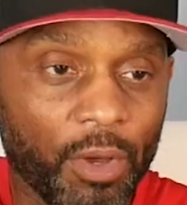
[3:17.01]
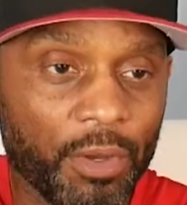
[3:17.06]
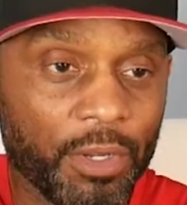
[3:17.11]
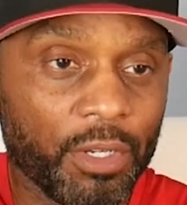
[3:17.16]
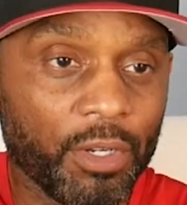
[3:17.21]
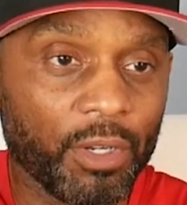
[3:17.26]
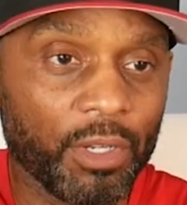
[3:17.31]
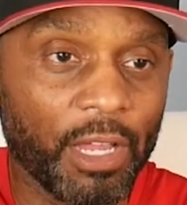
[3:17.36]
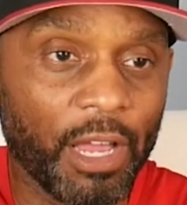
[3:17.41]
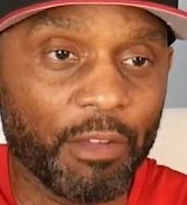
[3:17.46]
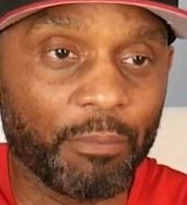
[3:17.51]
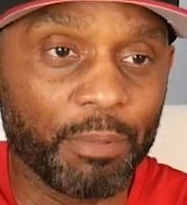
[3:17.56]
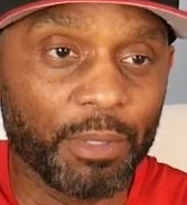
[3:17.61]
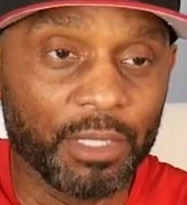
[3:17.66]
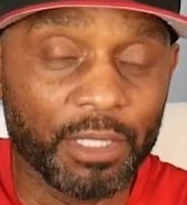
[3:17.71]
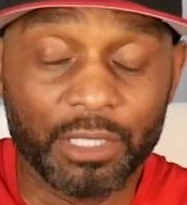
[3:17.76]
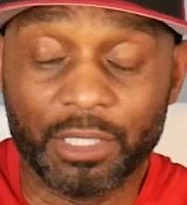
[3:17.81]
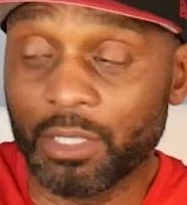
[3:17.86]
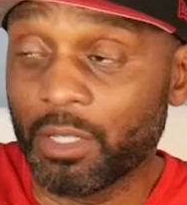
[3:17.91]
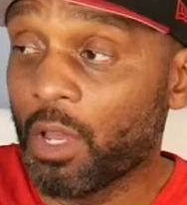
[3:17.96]
on in your life,
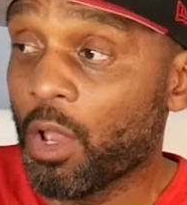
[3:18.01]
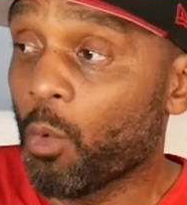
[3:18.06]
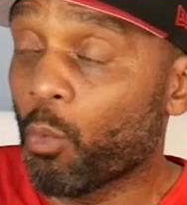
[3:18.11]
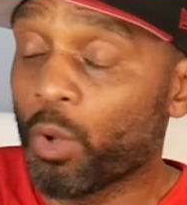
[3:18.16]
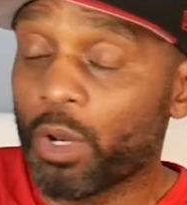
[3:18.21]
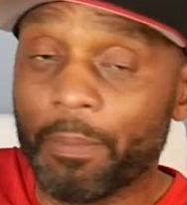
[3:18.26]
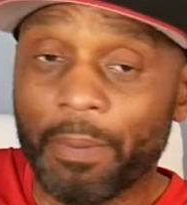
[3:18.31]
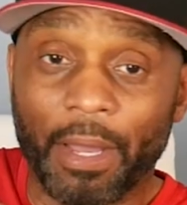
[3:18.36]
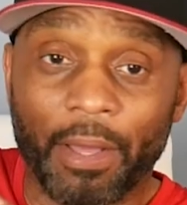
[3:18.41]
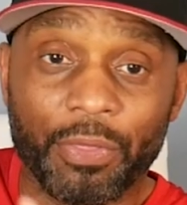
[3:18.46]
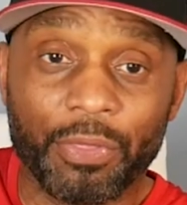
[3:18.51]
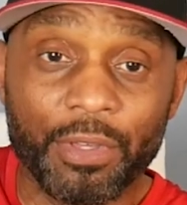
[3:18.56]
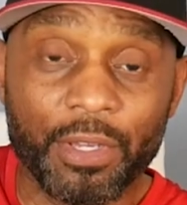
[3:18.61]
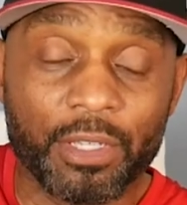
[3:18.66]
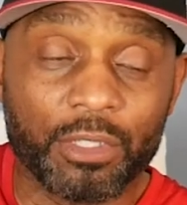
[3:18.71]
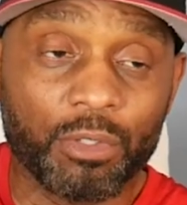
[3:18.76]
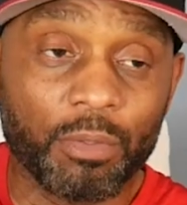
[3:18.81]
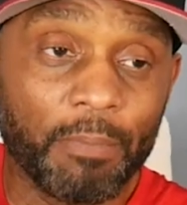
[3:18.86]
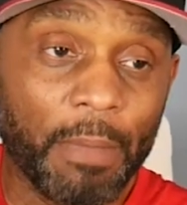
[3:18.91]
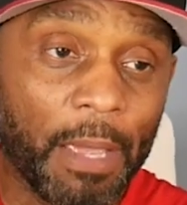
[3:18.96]
but listen, what about
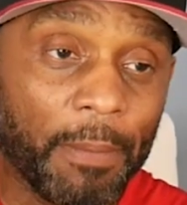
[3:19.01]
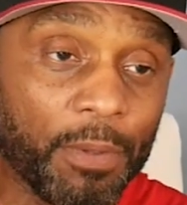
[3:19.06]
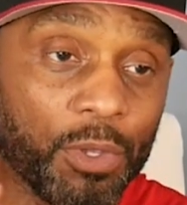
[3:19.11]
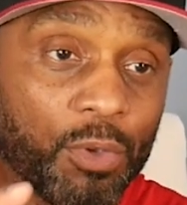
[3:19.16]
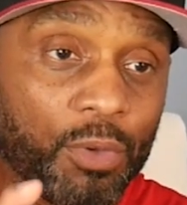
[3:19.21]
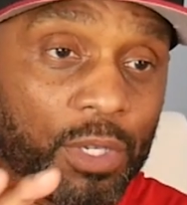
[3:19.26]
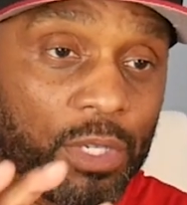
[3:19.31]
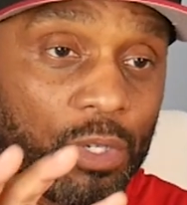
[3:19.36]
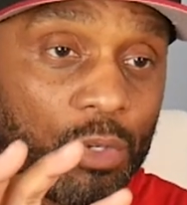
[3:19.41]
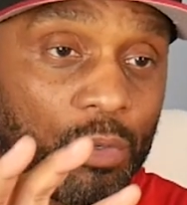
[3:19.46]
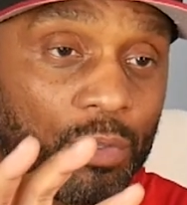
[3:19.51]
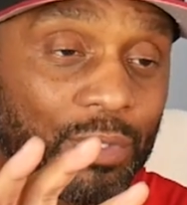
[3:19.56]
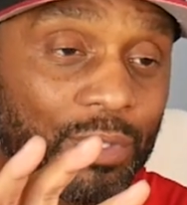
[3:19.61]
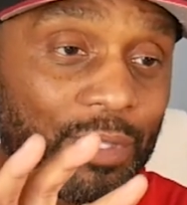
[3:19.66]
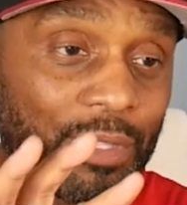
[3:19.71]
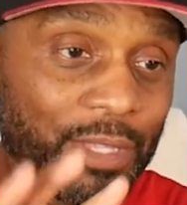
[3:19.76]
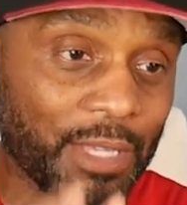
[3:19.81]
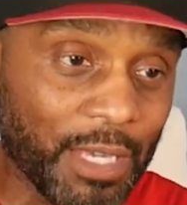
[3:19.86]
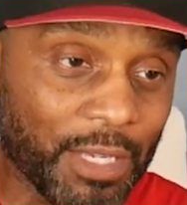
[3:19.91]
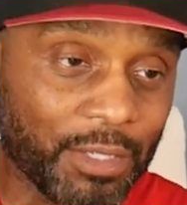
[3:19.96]
this? Maybe you can
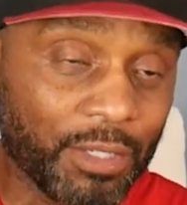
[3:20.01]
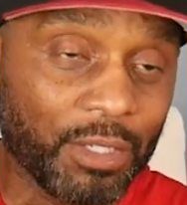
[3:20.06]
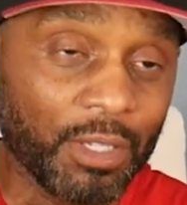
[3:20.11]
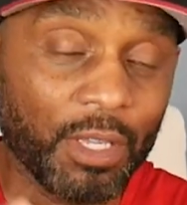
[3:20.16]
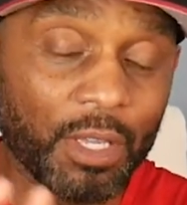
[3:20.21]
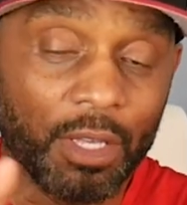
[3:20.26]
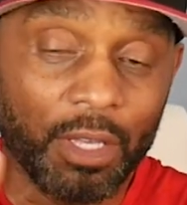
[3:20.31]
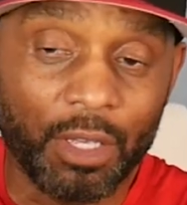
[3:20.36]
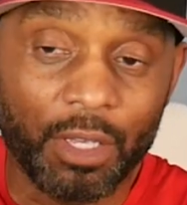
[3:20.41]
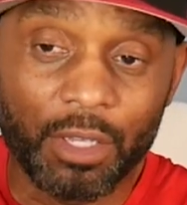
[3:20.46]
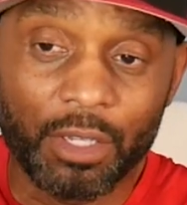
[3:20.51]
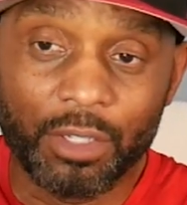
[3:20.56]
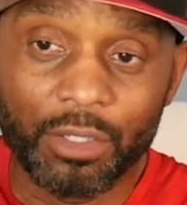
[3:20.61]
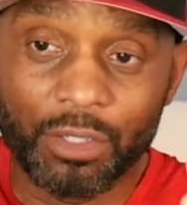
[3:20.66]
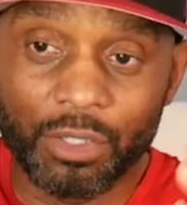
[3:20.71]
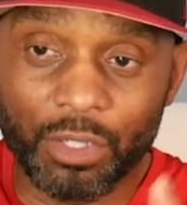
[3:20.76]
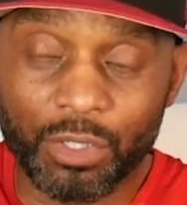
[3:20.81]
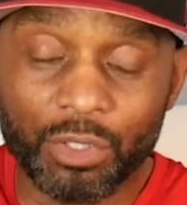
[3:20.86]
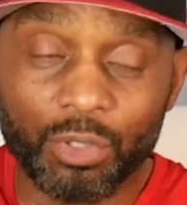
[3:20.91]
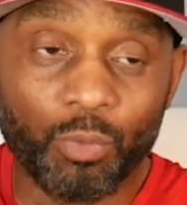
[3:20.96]
use this
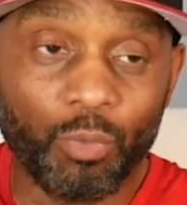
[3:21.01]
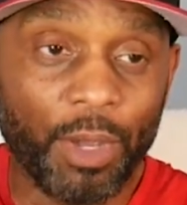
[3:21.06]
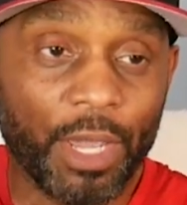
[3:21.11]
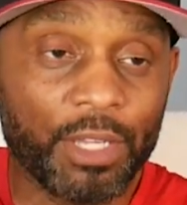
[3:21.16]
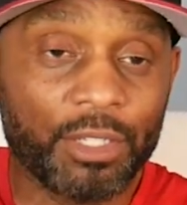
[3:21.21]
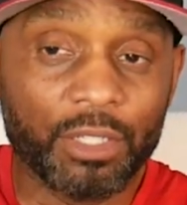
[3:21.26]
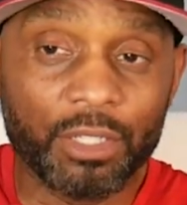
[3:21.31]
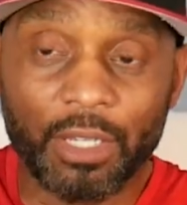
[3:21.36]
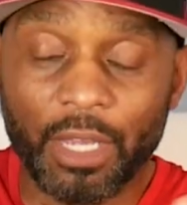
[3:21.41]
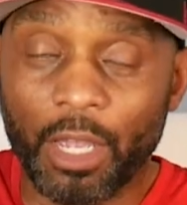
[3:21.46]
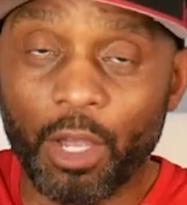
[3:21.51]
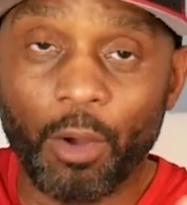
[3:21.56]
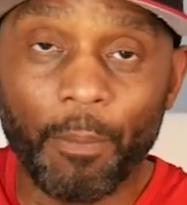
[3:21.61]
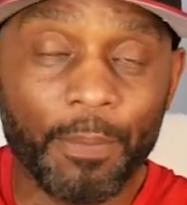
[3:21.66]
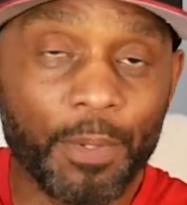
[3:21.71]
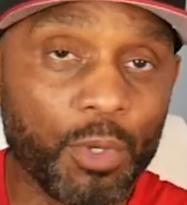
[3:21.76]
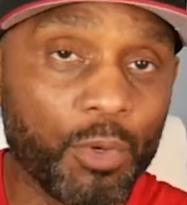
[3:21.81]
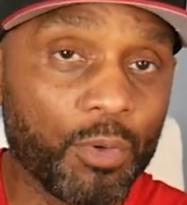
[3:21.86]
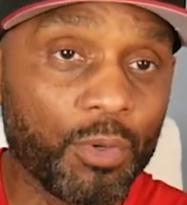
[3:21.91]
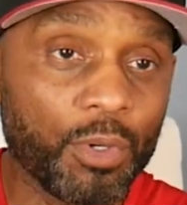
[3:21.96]
situation to
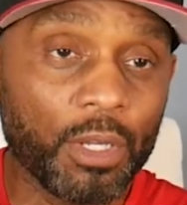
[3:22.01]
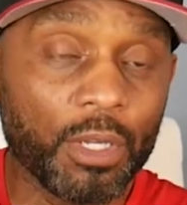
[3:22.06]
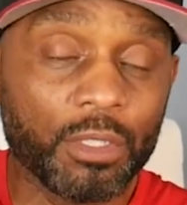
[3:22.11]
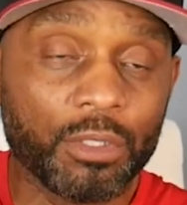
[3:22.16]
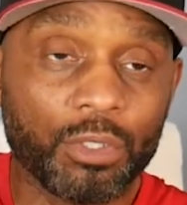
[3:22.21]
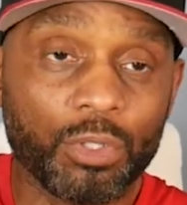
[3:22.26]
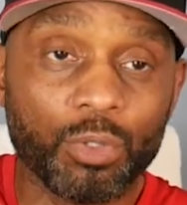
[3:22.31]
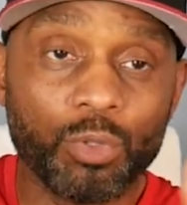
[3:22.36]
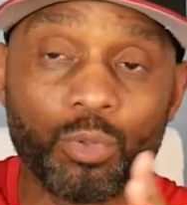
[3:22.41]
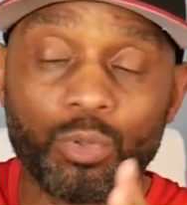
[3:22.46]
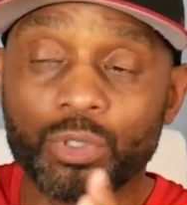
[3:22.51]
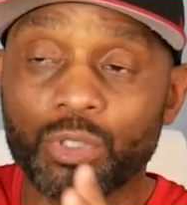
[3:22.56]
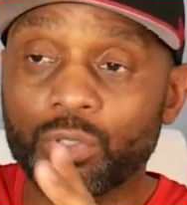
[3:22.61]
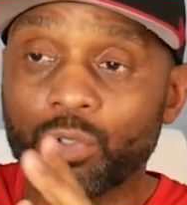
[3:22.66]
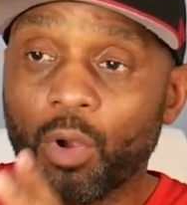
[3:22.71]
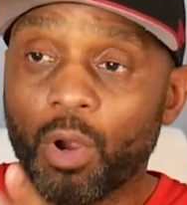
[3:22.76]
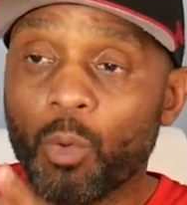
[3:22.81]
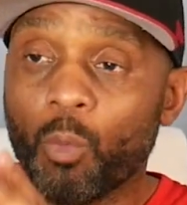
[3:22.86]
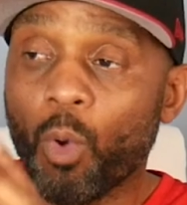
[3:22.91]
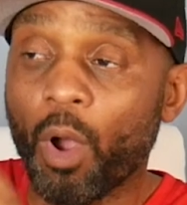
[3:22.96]
help you to
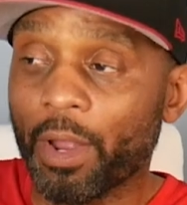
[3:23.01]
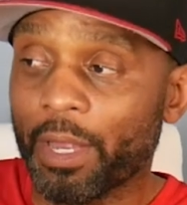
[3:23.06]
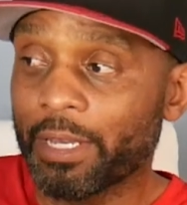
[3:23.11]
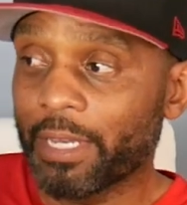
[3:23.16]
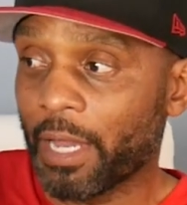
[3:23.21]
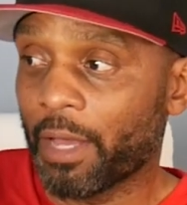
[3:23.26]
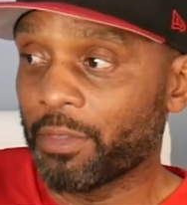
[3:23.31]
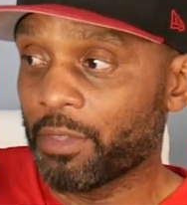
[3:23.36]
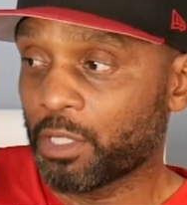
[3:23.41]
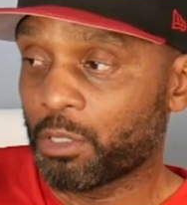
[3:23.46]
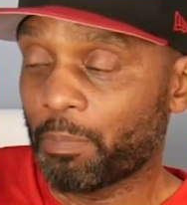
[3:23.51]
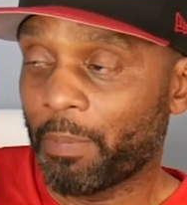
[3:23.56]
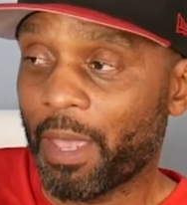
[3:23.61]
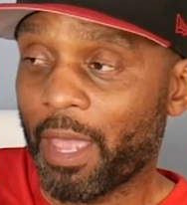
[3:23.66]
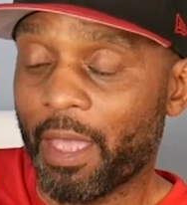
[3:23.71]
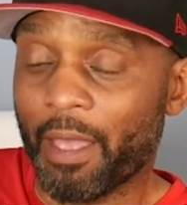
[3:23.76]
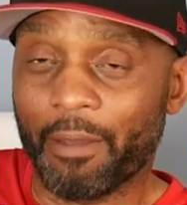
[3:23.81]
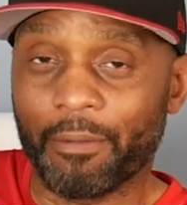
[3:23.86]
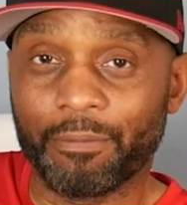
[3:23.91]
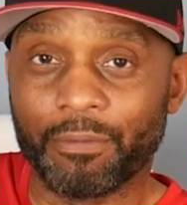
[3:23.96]
start walking down this
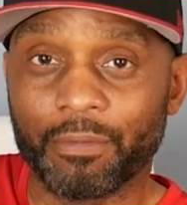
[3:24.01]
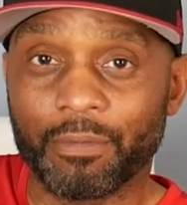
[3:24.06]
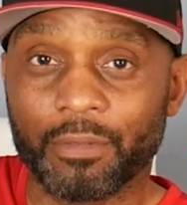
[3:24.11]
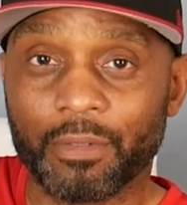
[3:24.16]
path.